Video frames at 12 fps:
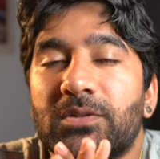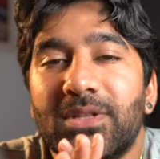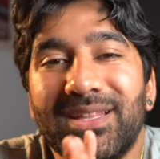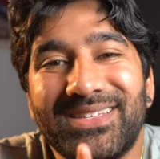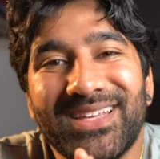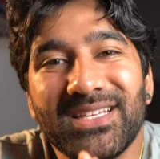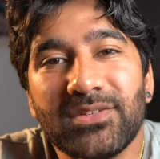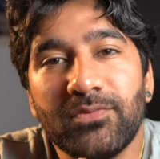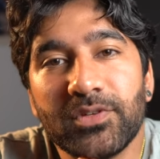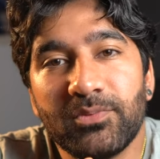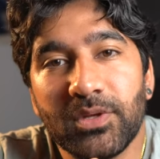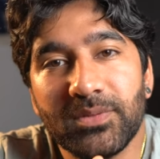sense of
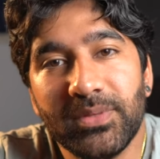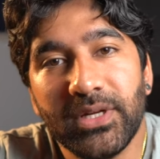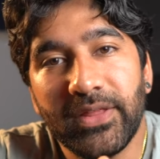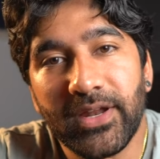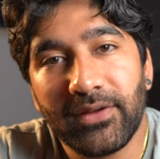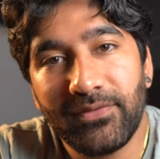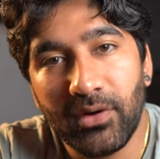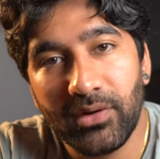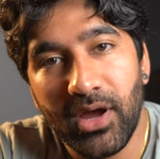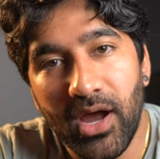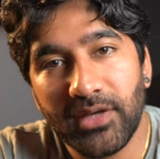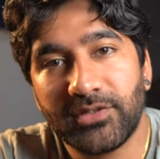responsibility that I felt
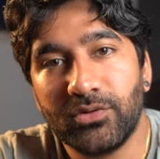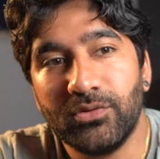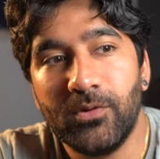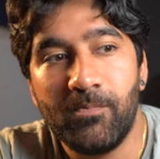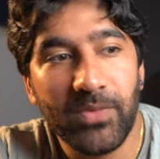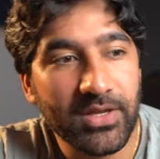in high school